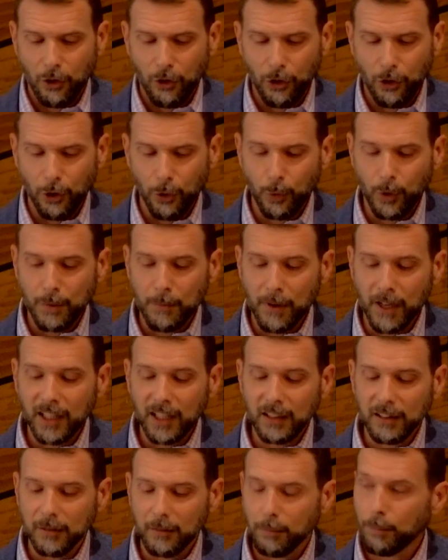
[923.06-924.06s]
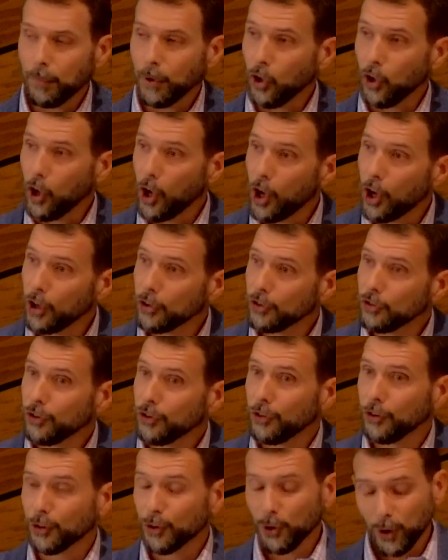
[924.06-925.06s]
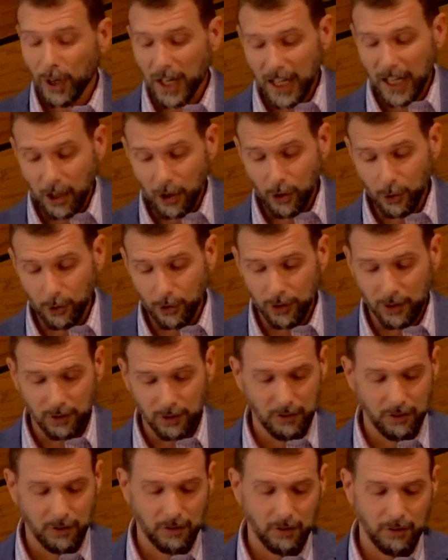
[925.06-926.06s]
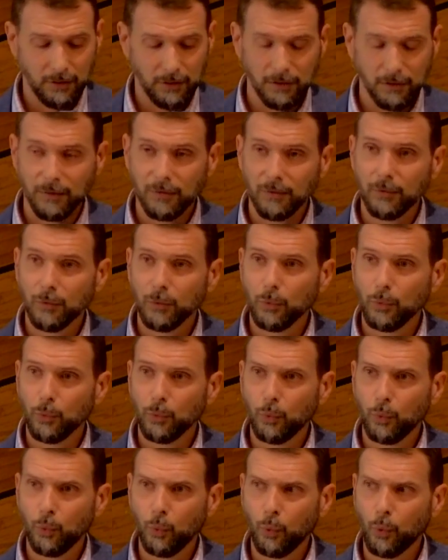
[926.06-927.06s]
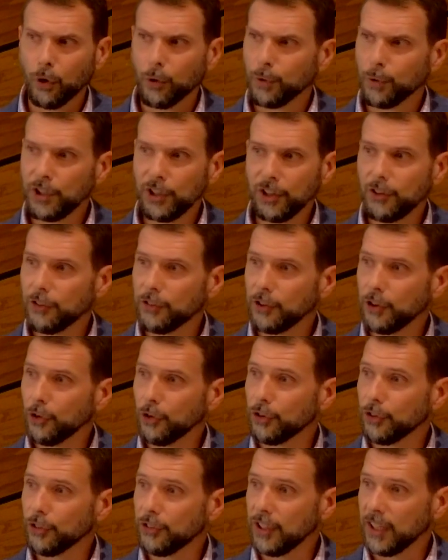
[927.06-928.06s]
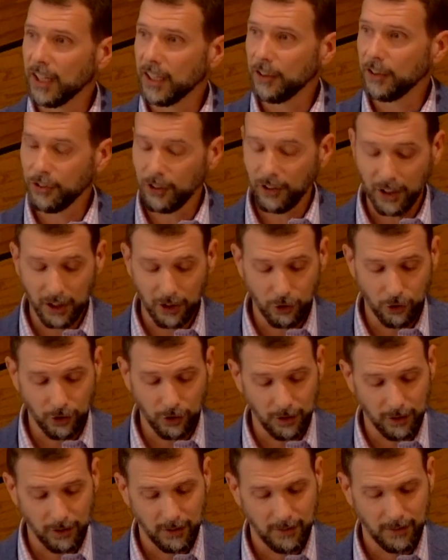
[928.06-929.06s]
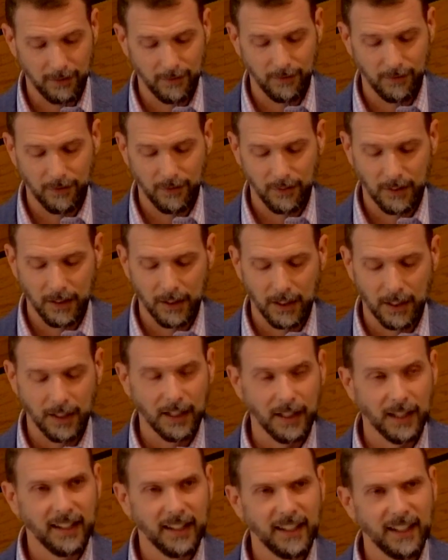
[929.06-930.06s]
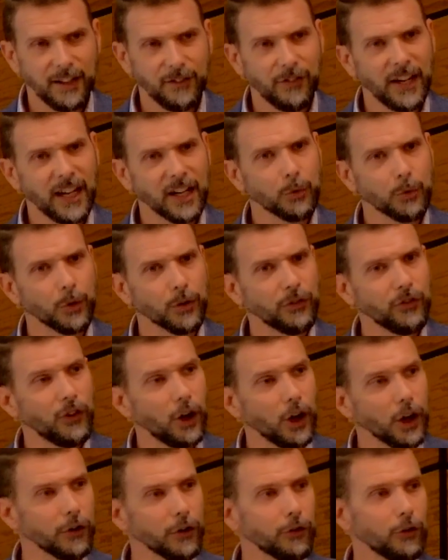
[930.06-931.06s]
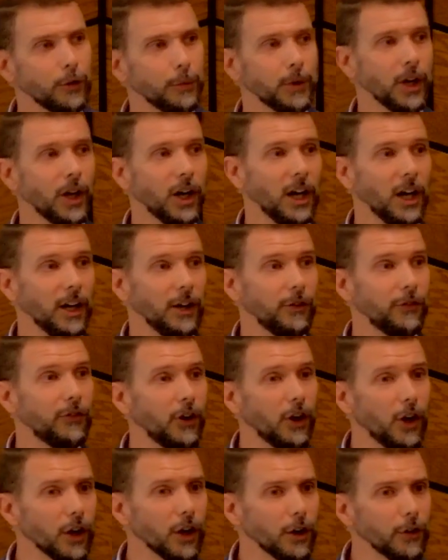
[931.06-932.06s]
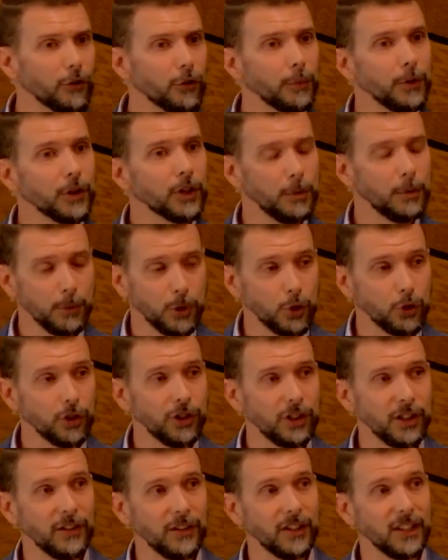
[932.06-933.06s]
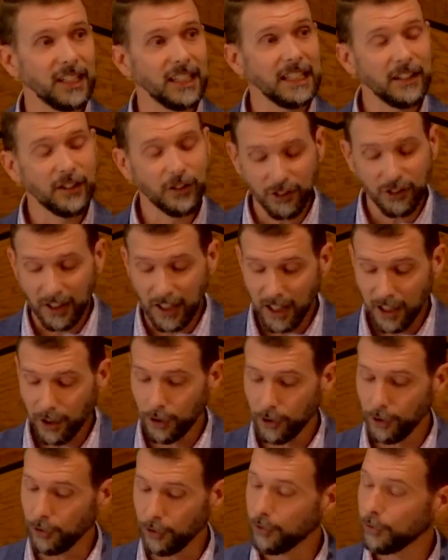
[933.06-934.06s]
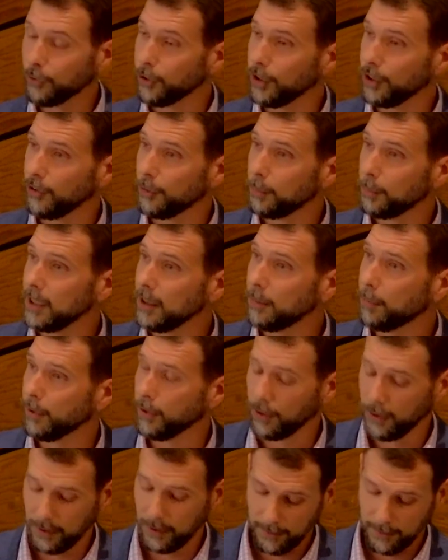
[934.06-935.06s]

Though we might belong to the crowd, we're really still just in isolation. In fact, we're far from God, far from the community that He desires for His people